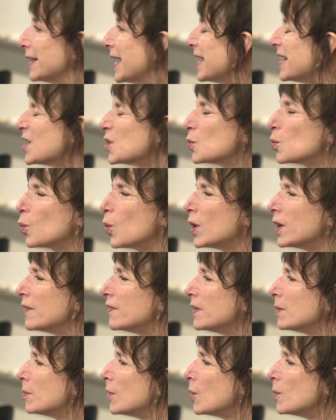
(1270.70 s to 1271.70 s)
That is one
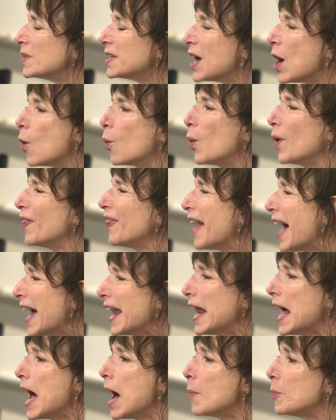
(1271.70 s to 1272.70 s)
of the moments. When
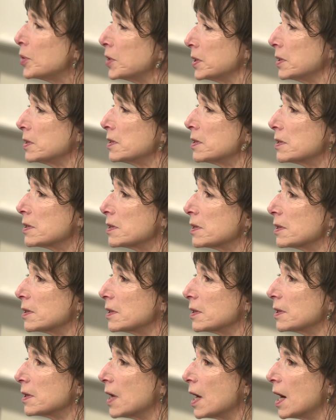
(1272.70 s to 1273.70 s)
that happens,
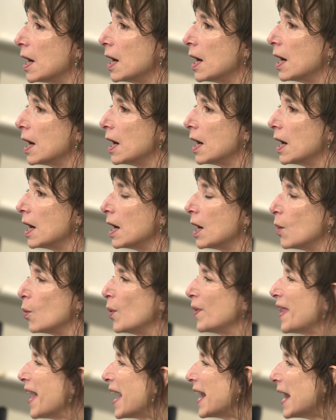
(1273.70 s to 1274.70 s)

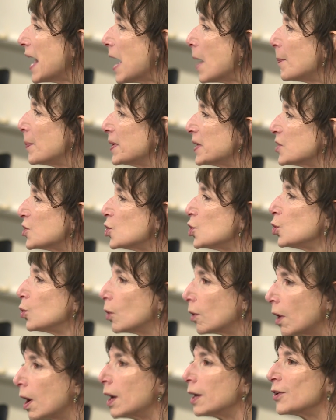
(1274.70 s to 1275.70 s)

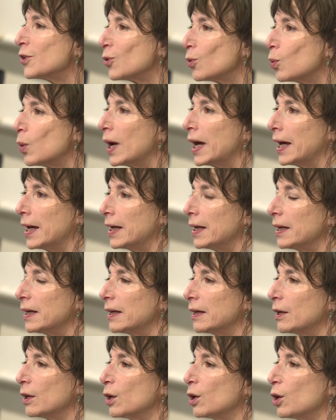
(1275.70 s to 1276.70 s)
you are on your way
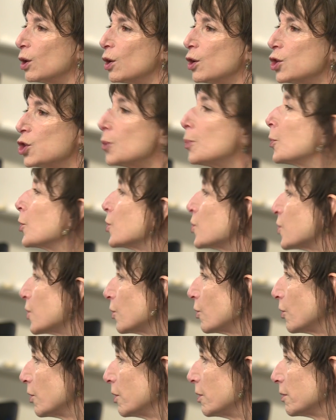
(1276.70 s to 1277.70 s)
to
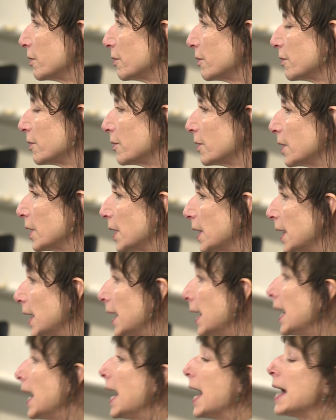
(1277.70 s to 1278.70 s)
personhood.
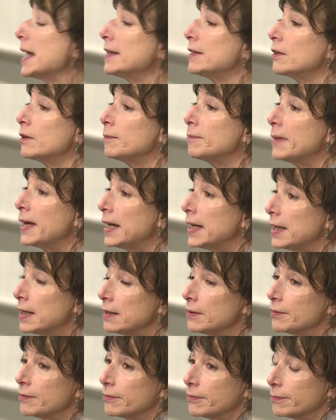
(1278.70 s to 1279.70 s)
And there are
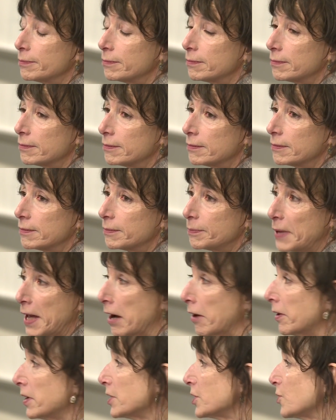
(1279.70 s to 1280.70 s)
many
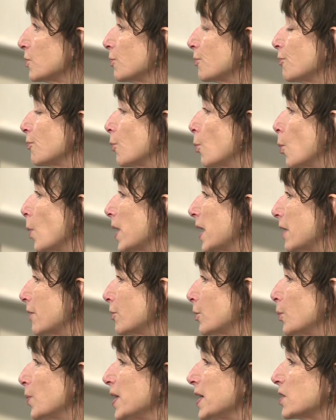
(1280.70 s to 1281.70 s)
parents who, for
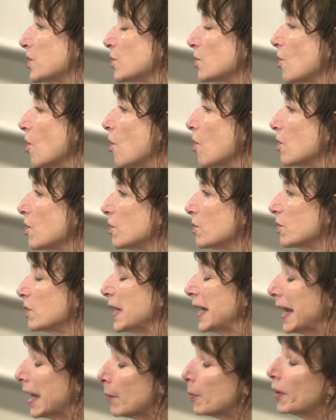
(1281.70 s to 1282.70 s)
whatever reason,
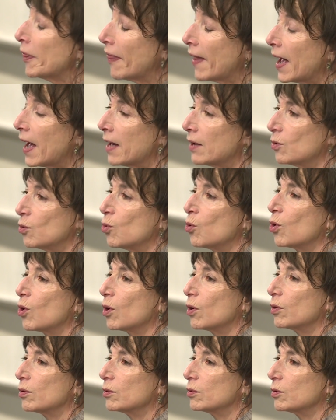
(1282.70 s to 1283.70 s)
inhibit that
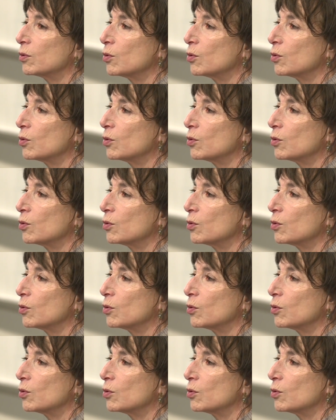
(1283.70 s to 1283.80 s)
or